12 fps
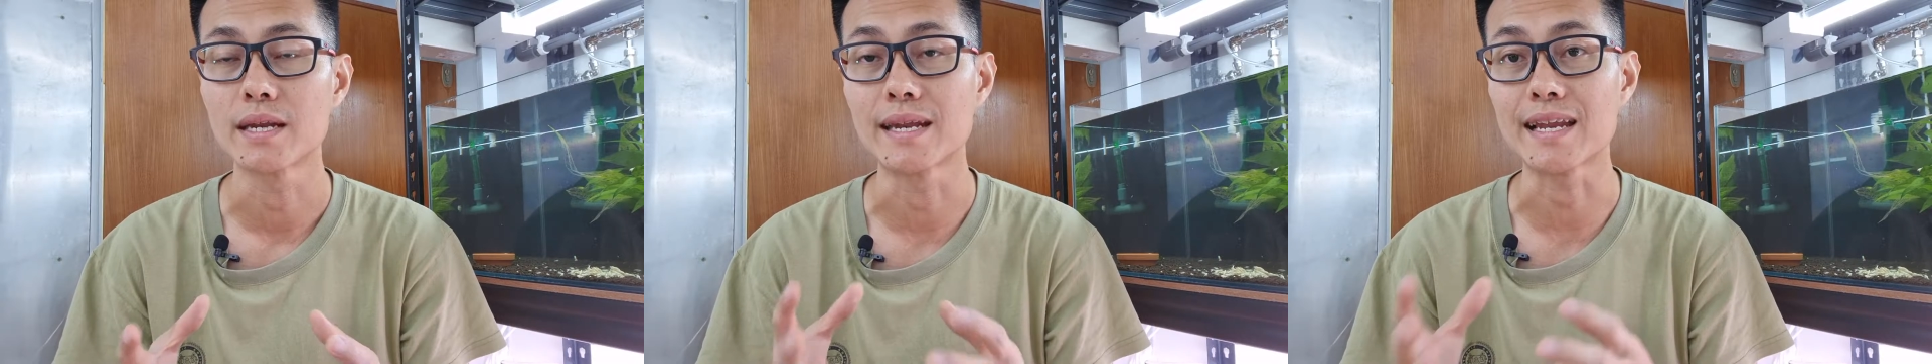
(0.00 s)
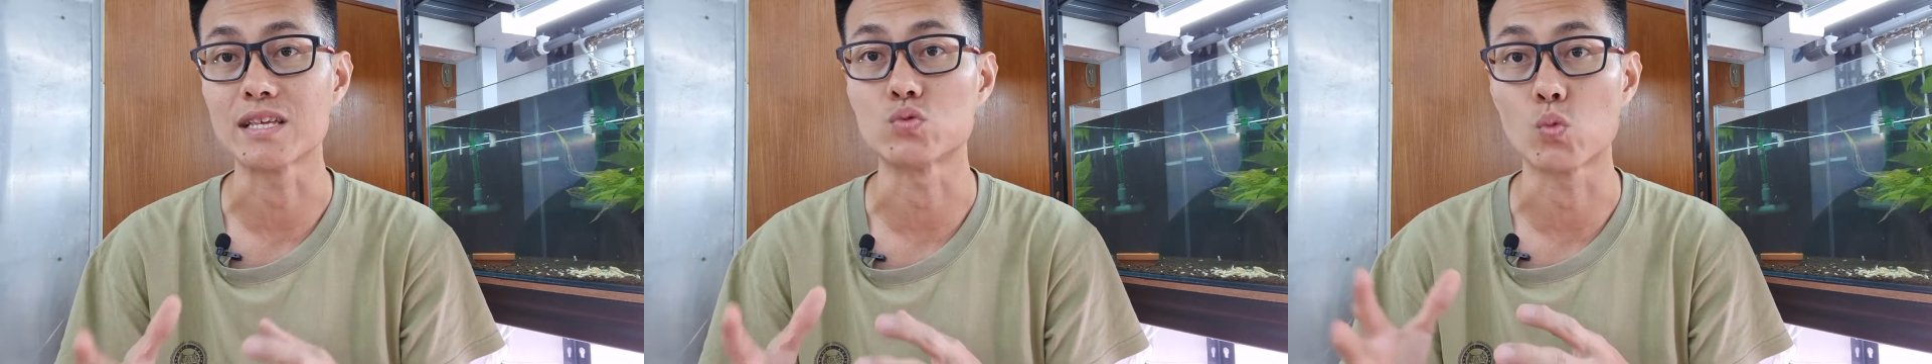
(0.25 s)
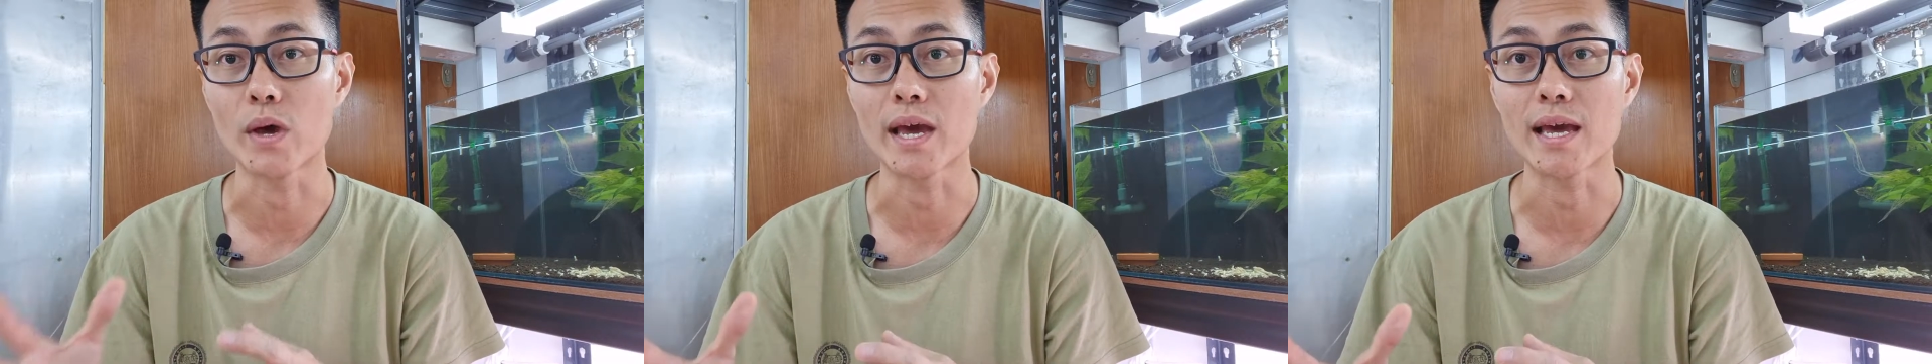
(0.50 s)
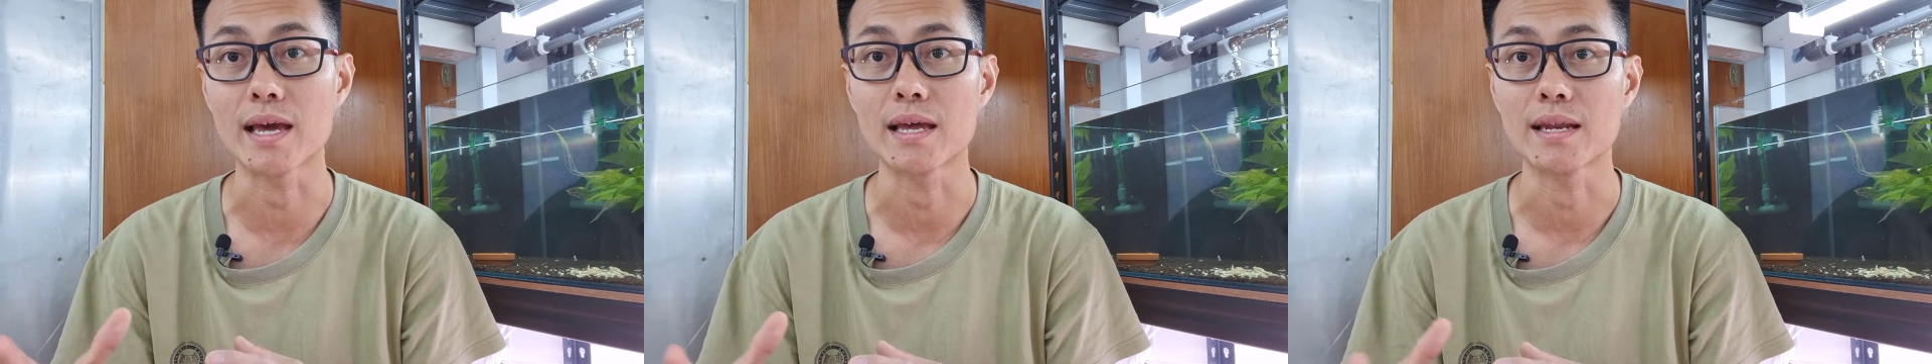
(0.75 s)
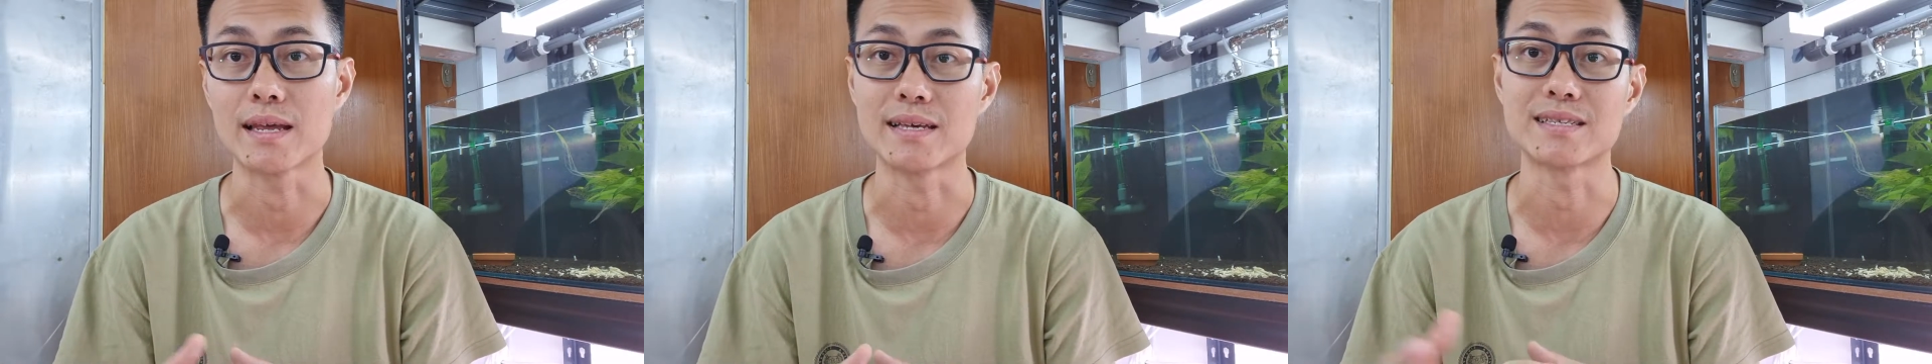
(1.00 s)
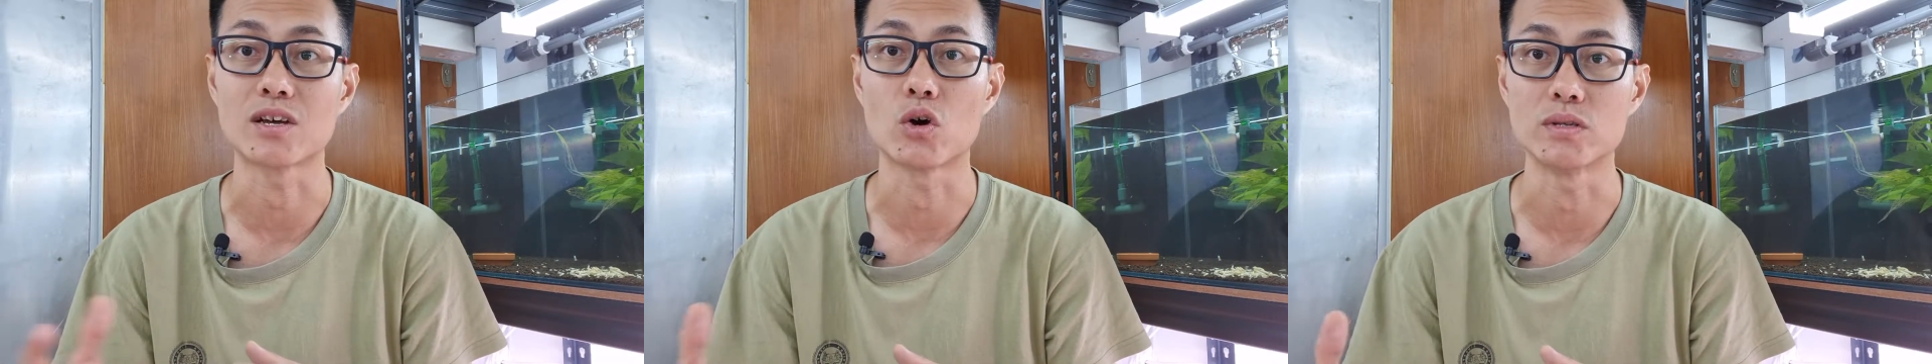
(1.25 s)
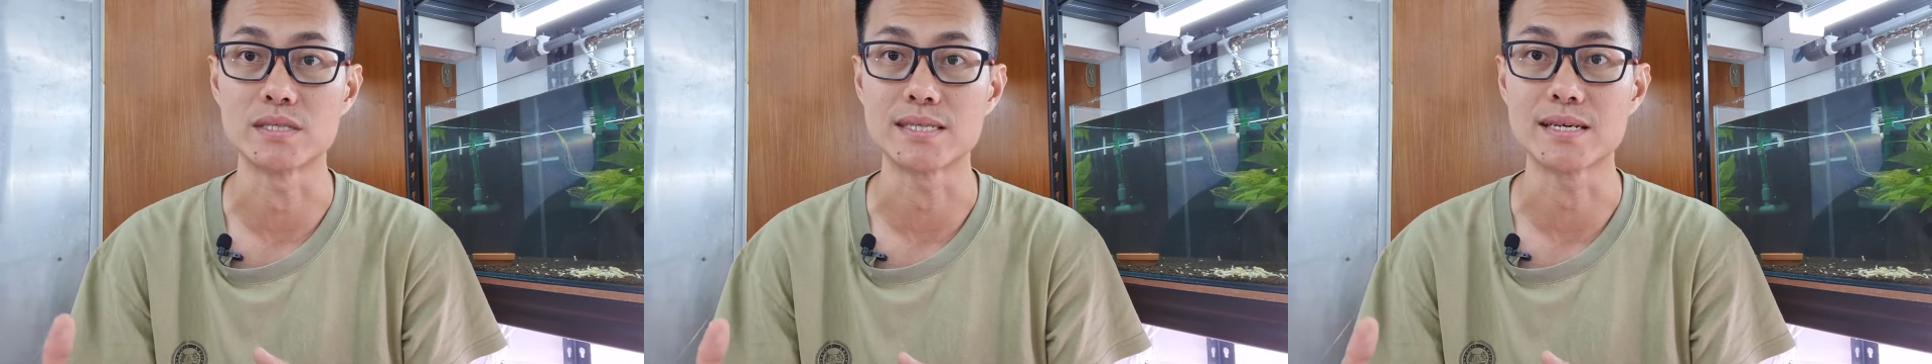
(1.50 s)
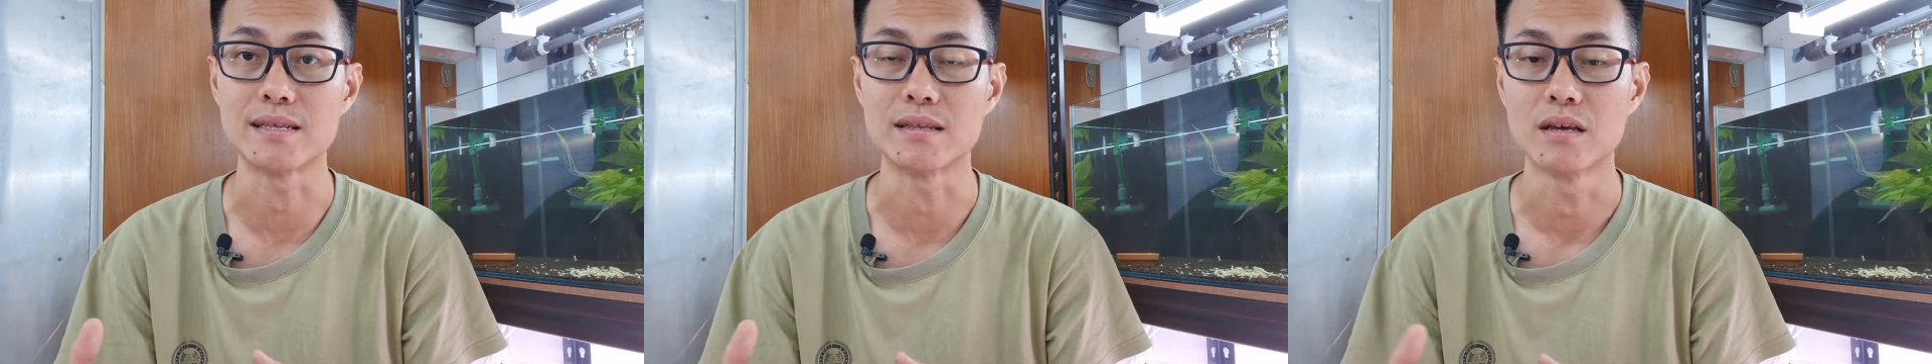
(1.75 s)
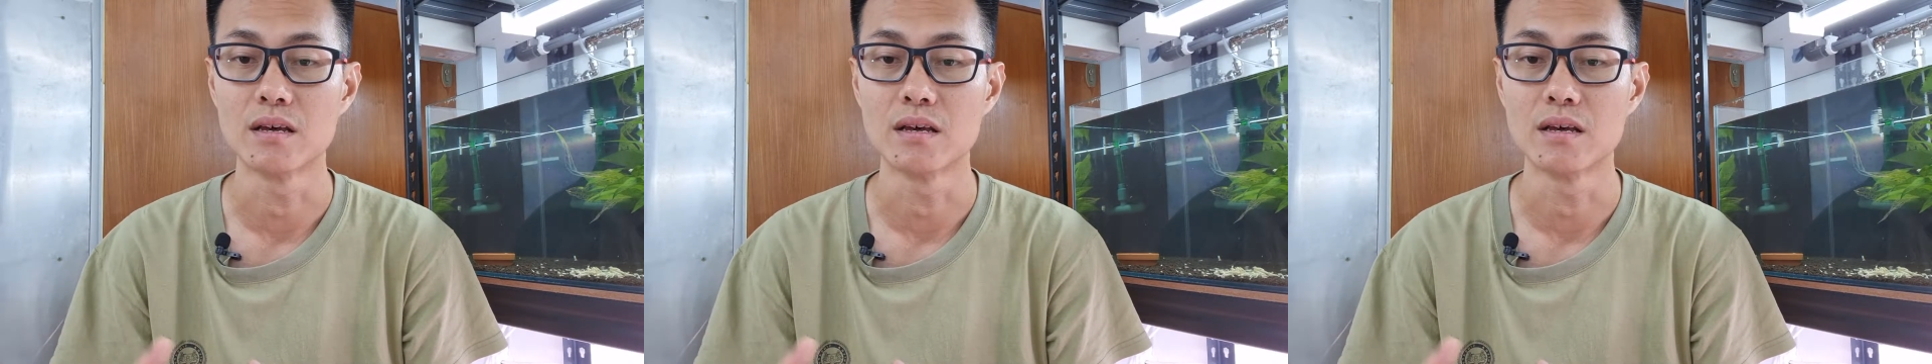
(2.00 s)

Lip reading: that is where there is concern.